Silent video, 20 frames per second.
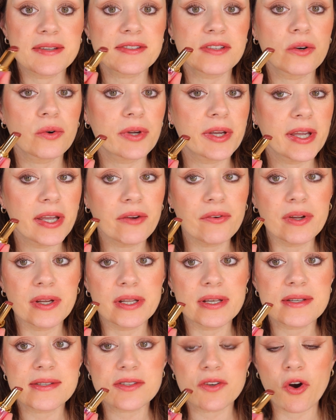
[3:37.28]
so here it
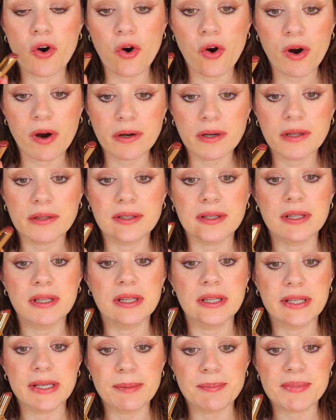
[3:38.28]
is on the
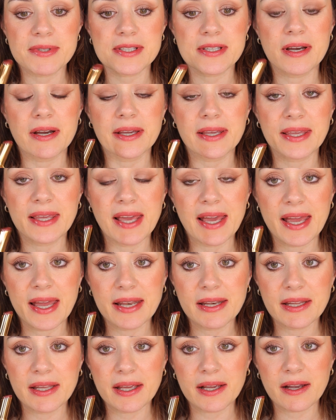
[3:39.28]
lips.
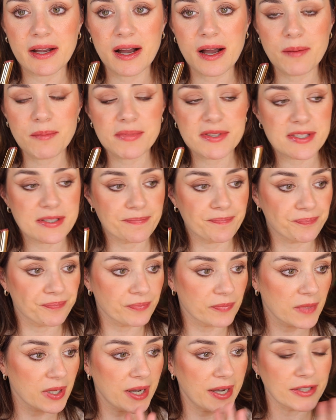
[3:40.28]
Again, it comes,
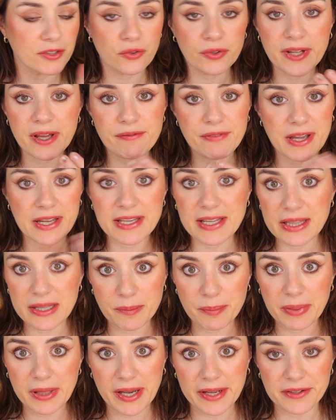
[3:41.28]
I don't have any
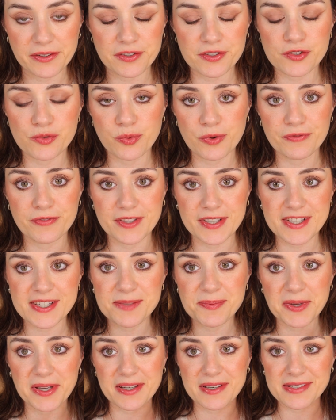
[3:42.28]
lip liners with this
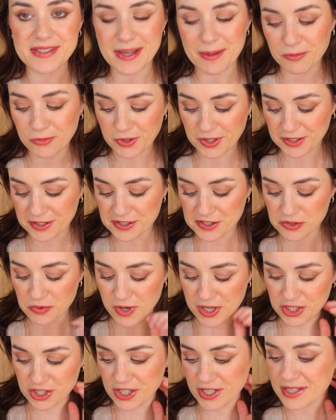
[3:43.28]
because I'm doing the
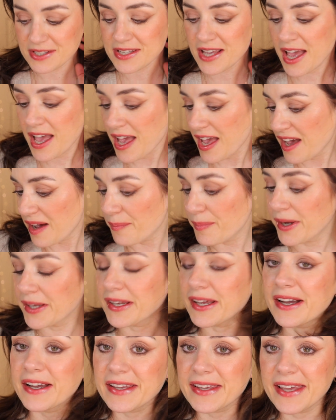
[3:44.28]
swatches, but
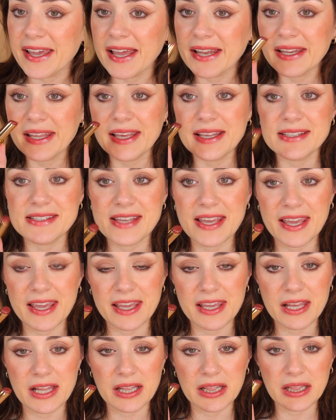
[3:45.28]
again, it's
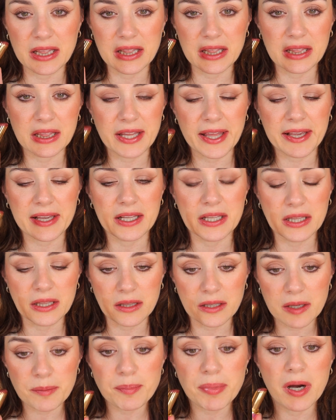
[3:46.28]
a like a
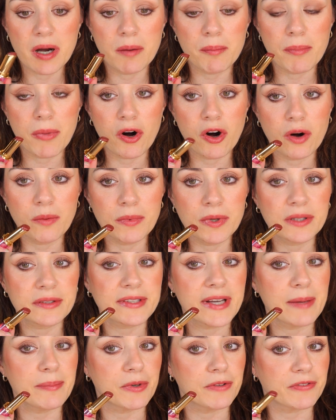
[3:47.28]
lip balm
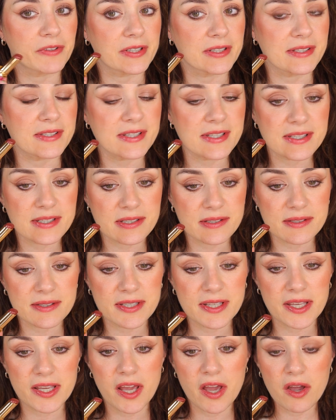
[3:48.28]
type of
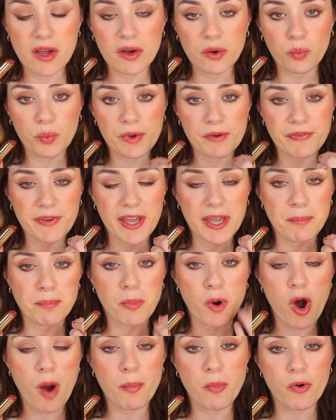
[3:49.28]
consistency with a
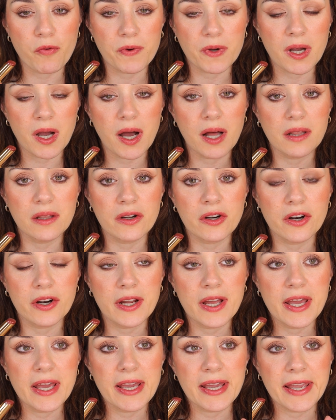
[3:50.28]
pop of color.
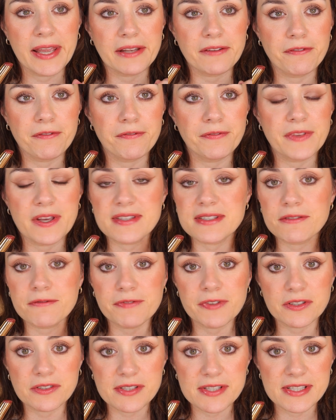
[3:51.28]
It doesn't
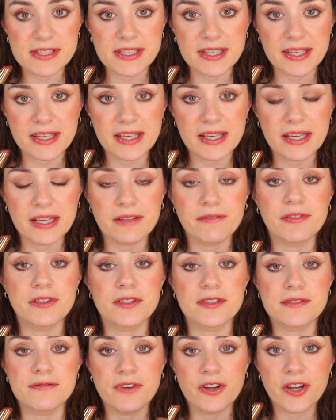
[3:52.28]
feel sticky. It
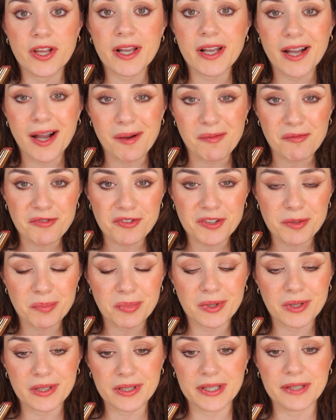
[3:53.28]
feels very
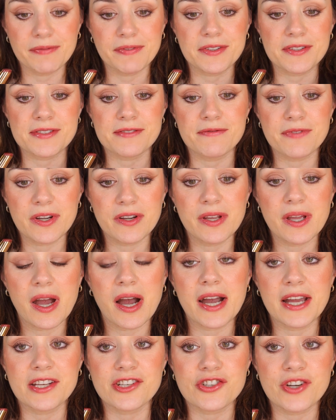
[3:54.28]
comfortable. It feels very
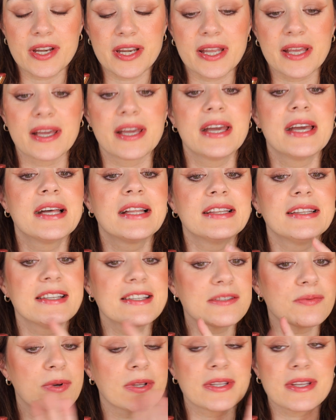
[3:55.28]
hydrating.
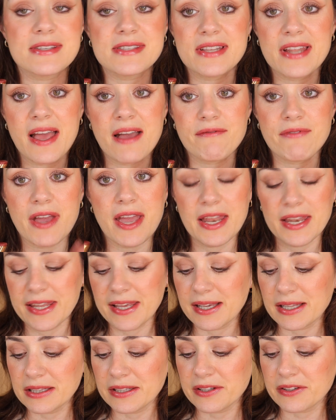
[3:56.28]
This one doesn't have
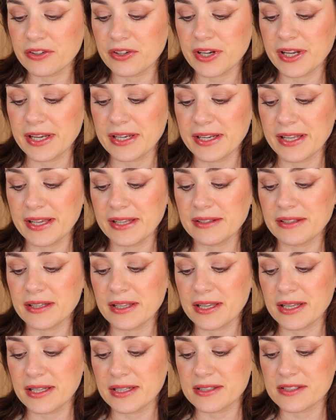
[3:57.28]
any glitter in it.
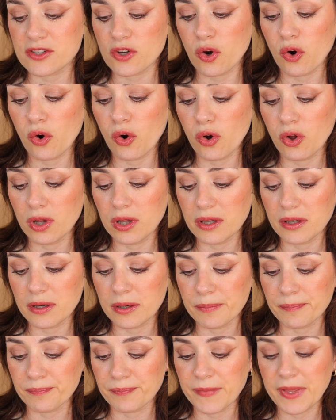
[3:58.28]
It's
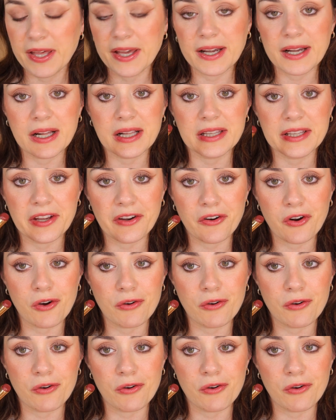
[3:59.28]
all clear